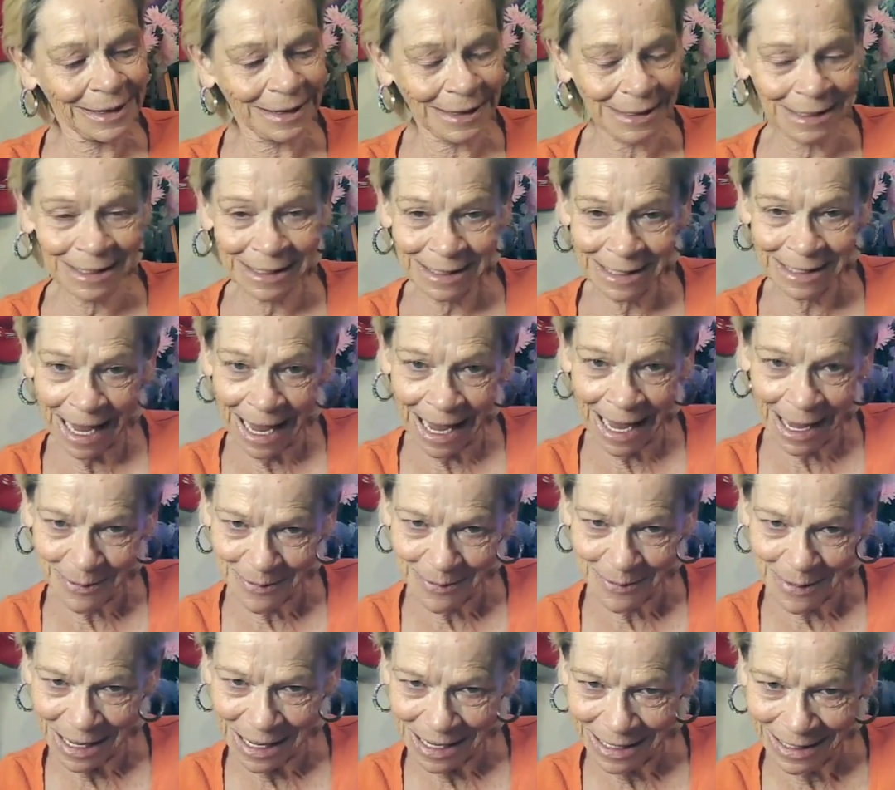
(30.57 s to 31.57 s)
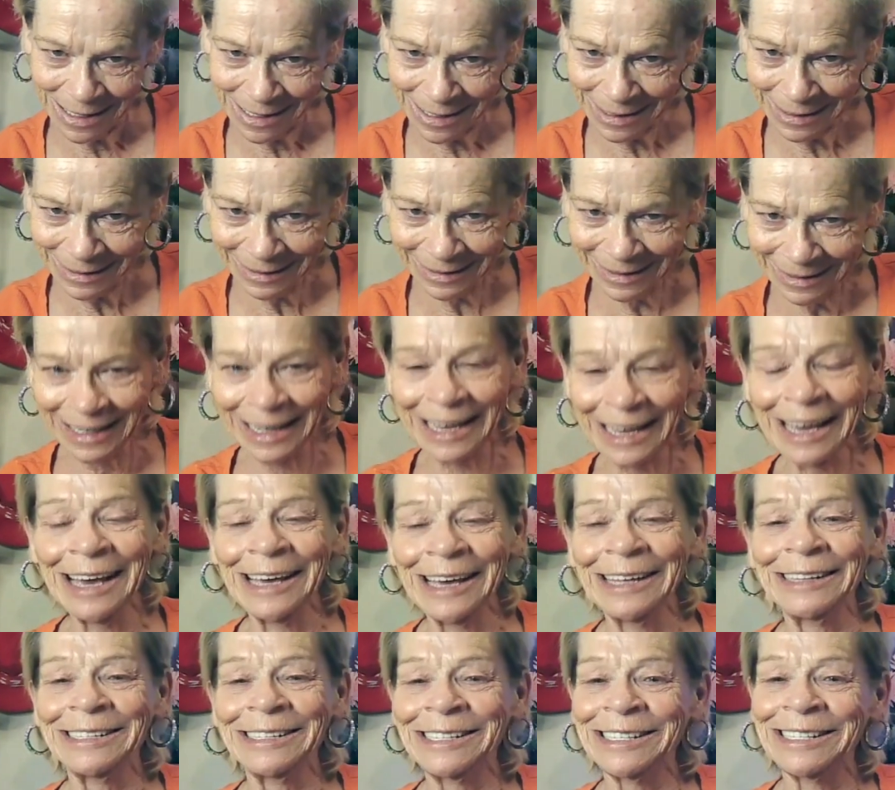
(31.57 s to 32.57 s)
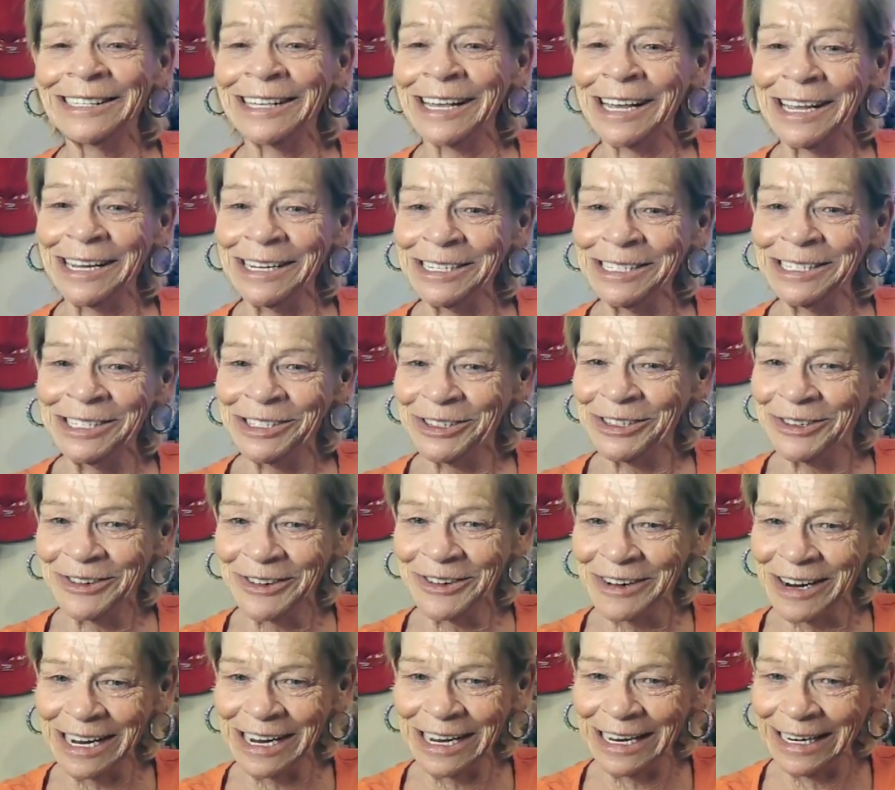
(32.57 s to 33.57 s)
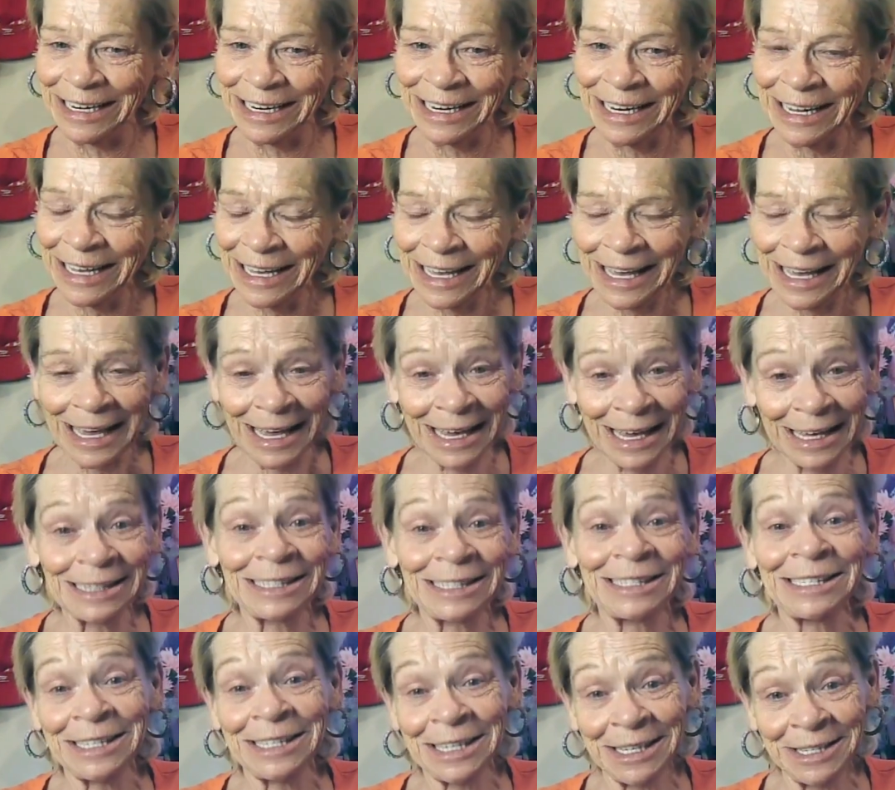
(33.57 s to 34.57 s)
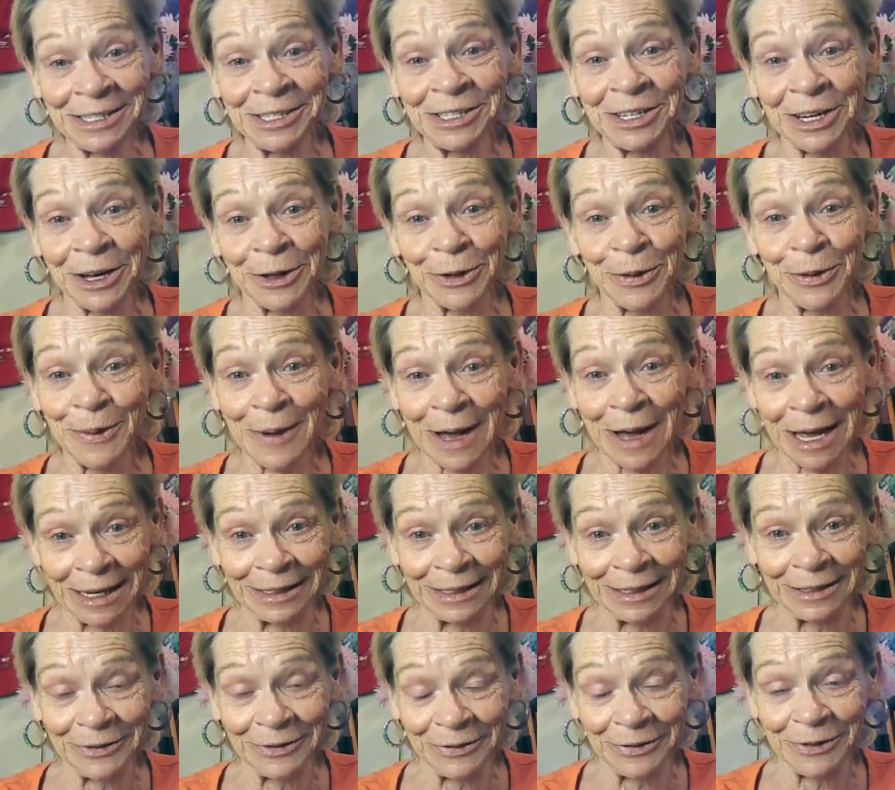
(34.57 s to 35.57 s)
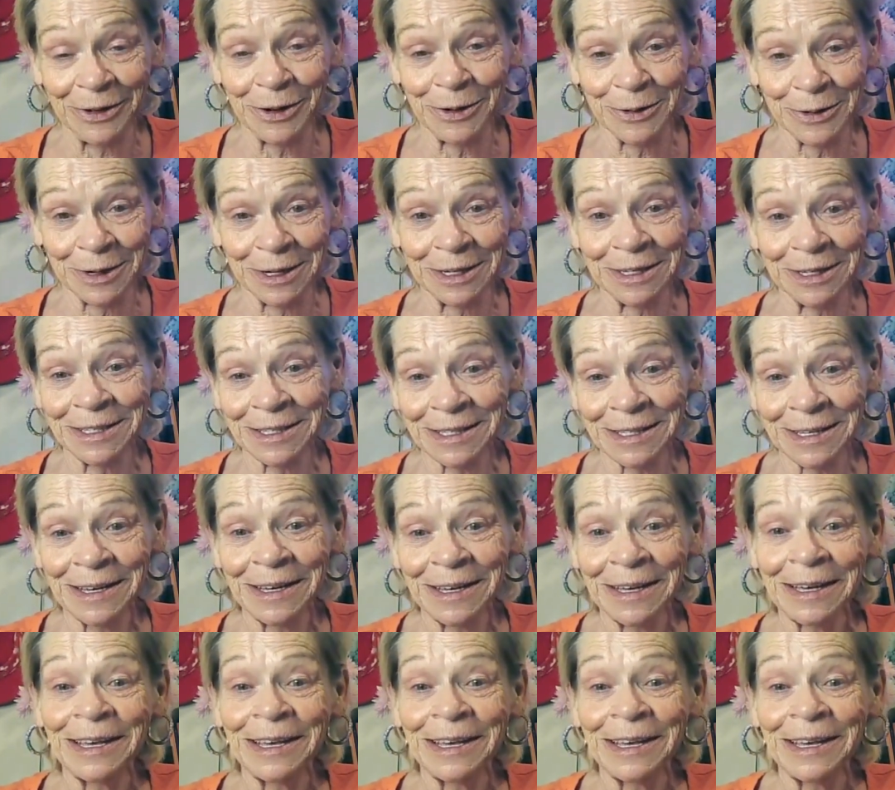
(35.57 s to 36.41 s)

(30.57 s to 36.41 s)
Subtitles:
salmon and sage green and seashell white, of course.